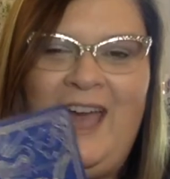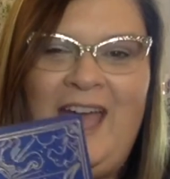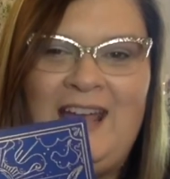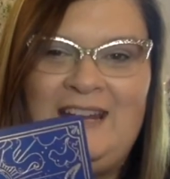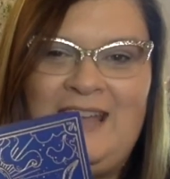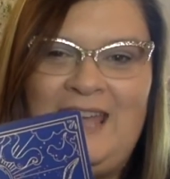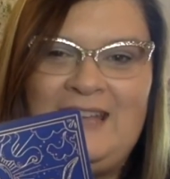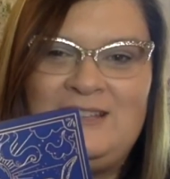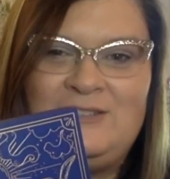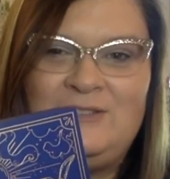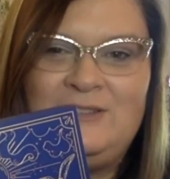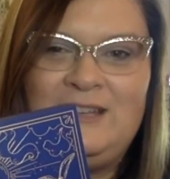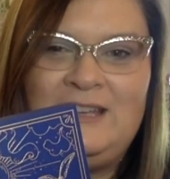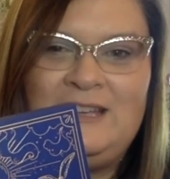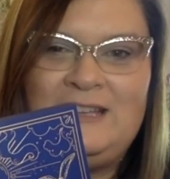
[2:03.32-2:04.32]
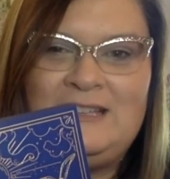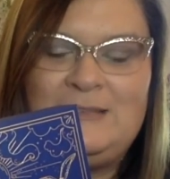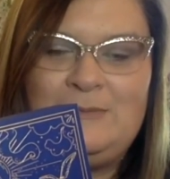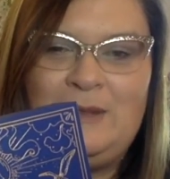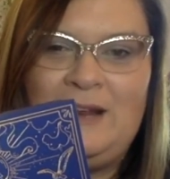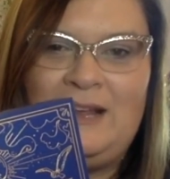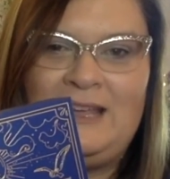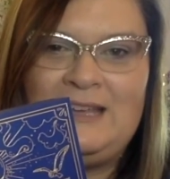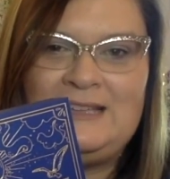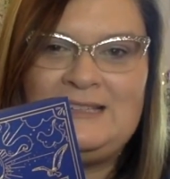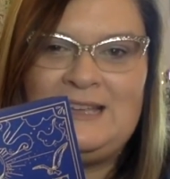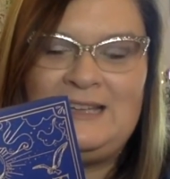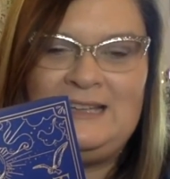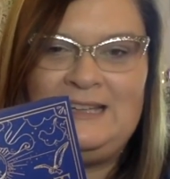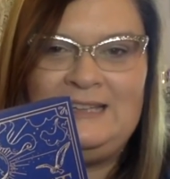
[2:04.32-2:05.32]
I had canceled this, but I guess
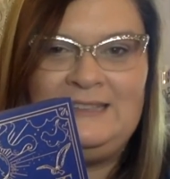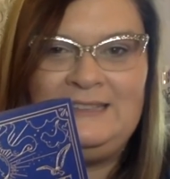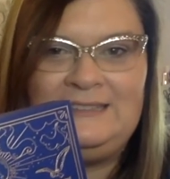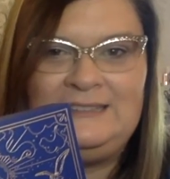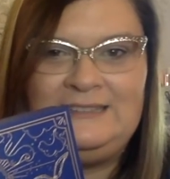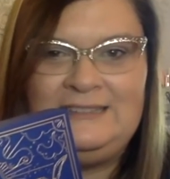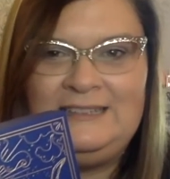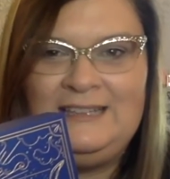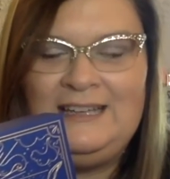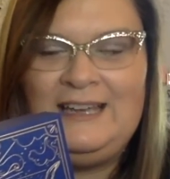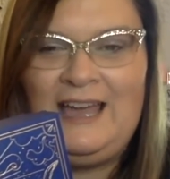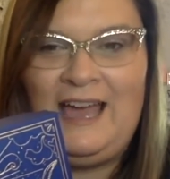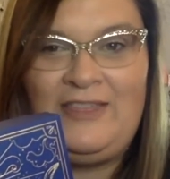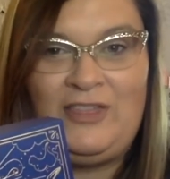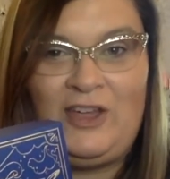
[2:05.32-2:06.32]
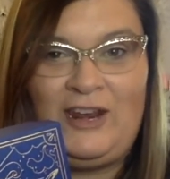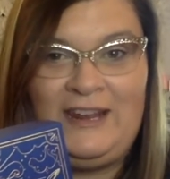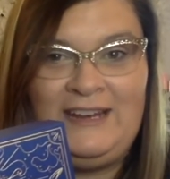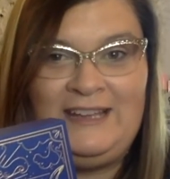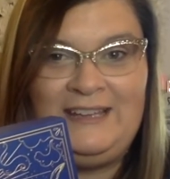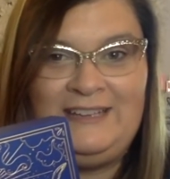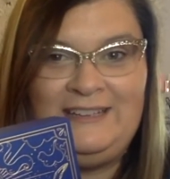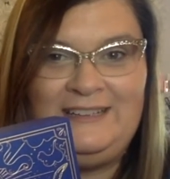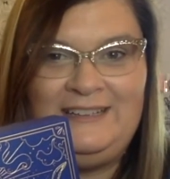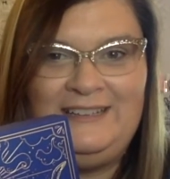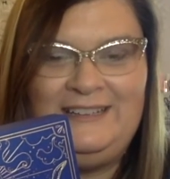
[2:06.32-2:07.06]
I didn't. I thought I did.